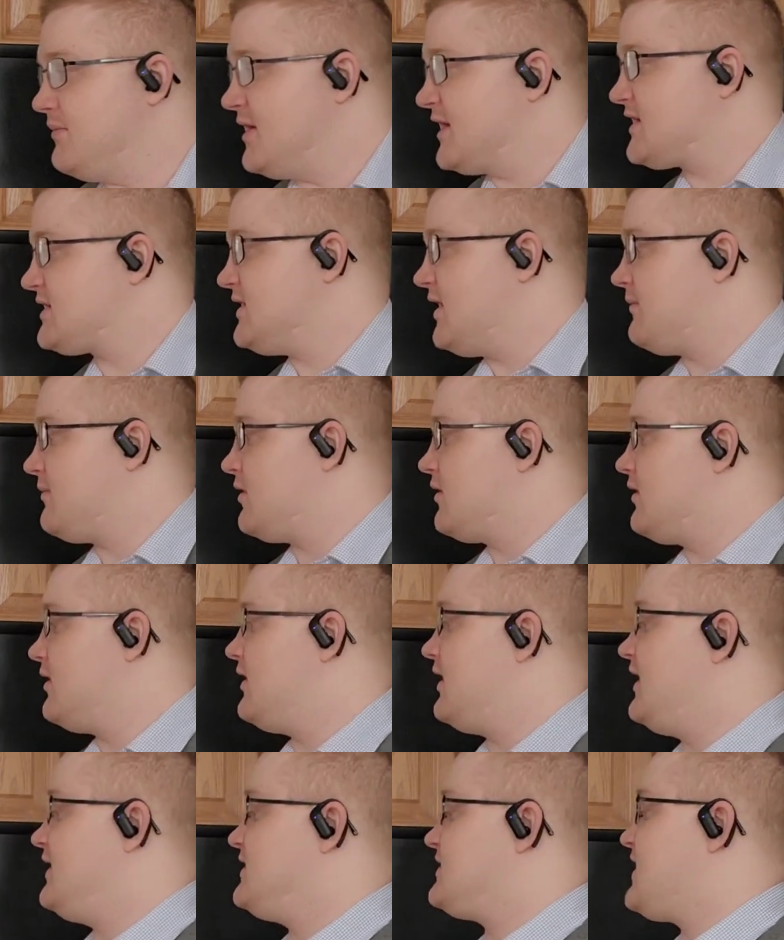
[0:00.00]
a mixed number
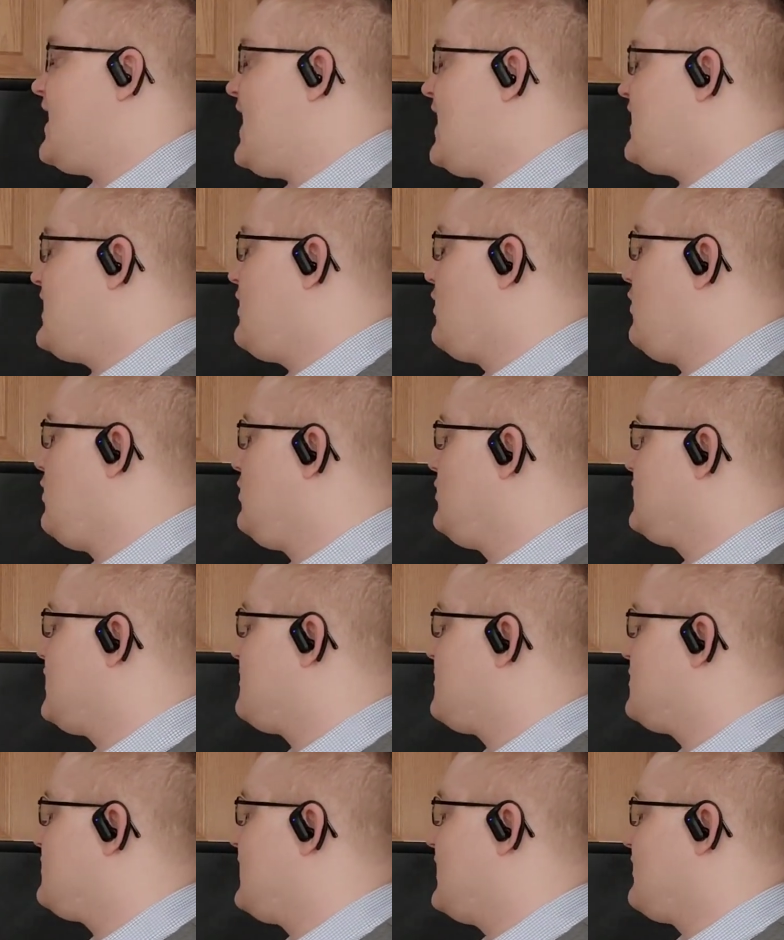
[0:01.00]
is any whole
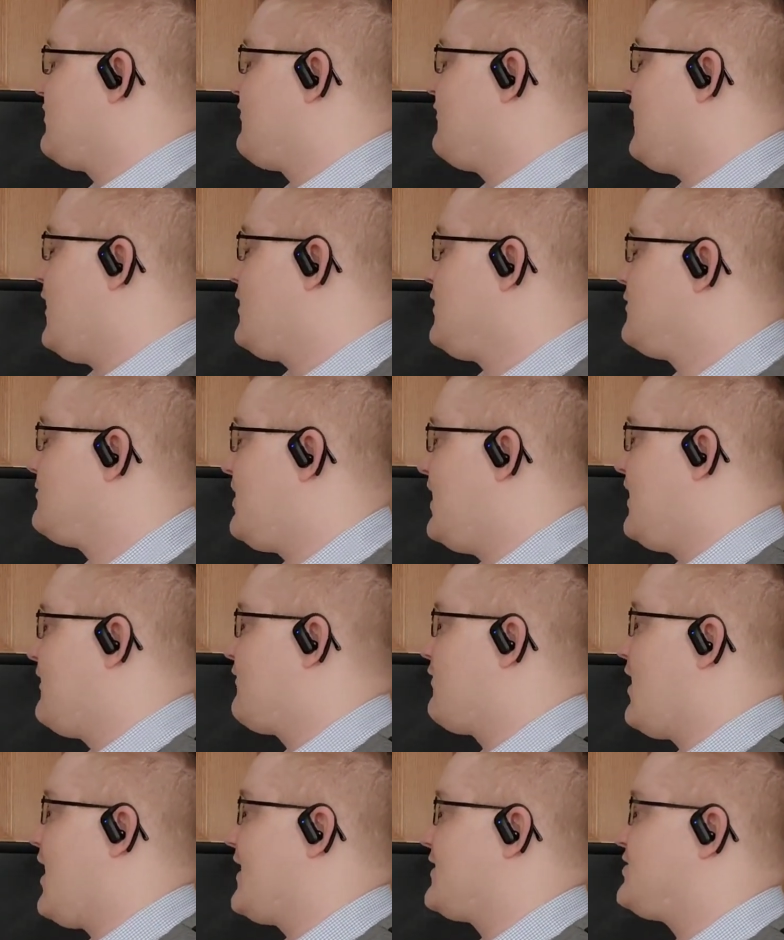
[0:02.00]
number that is followed by
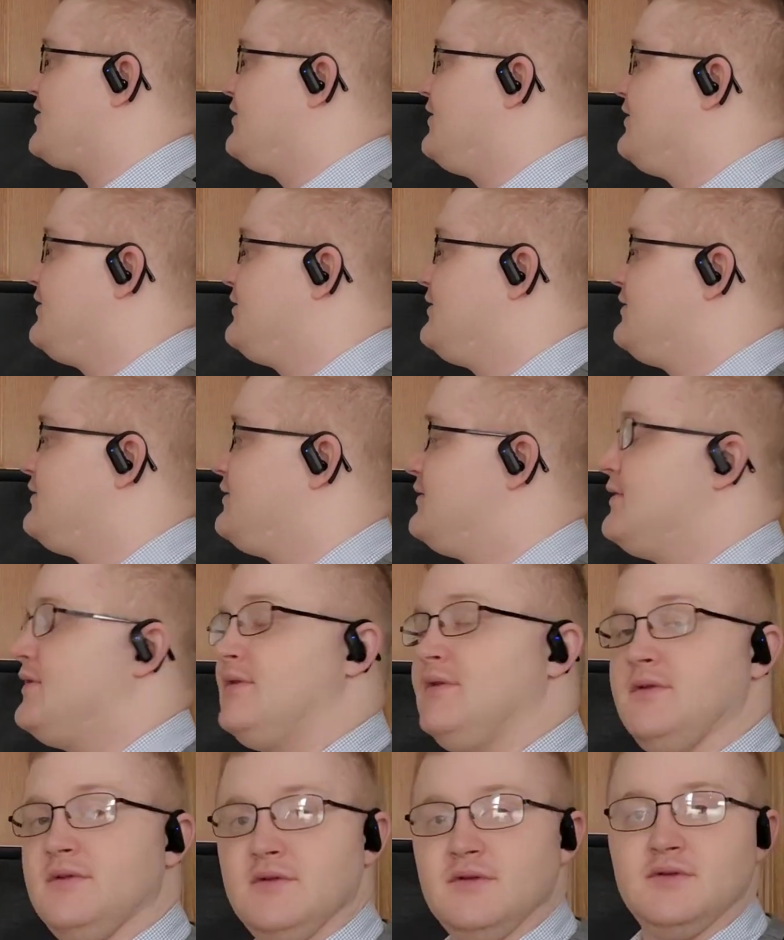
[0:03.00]
a fraction.
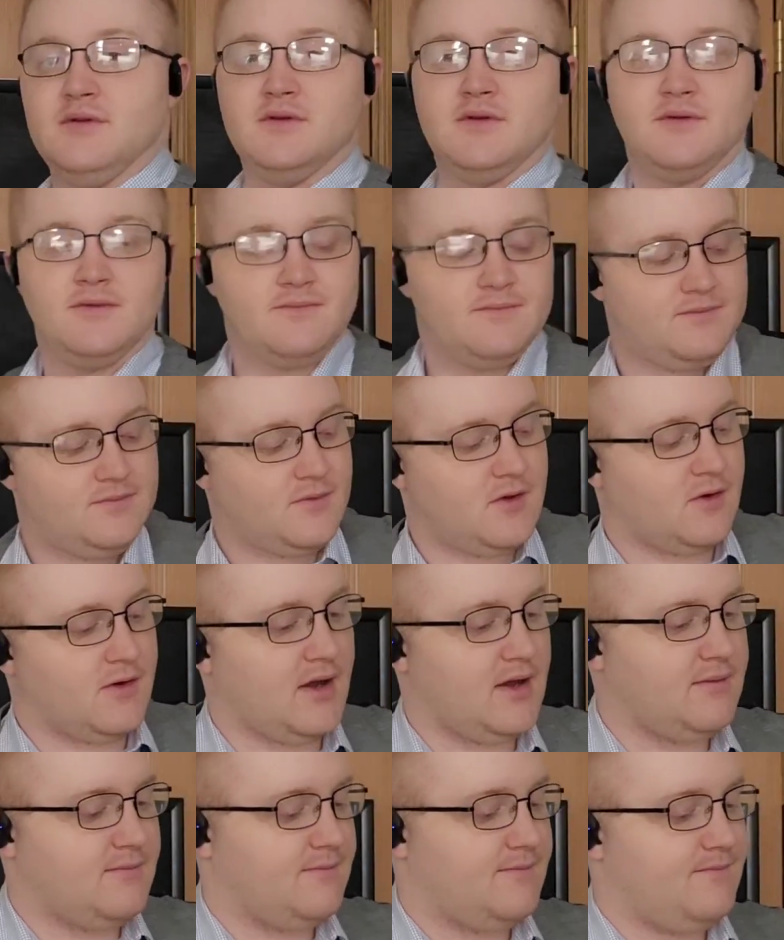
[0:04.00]

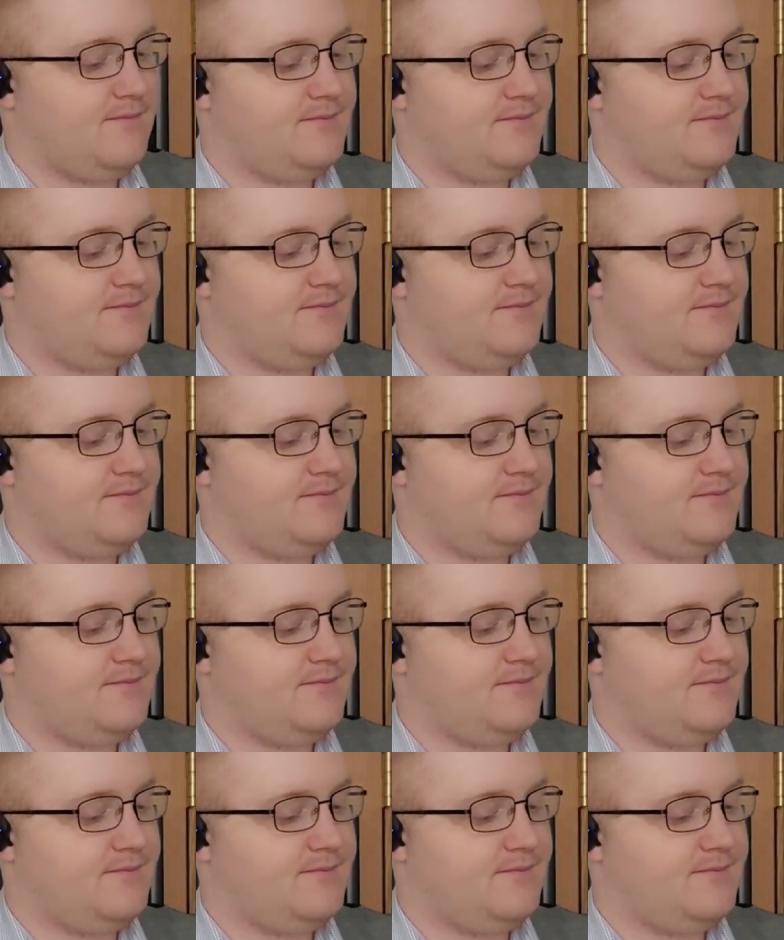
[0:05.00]
Okay?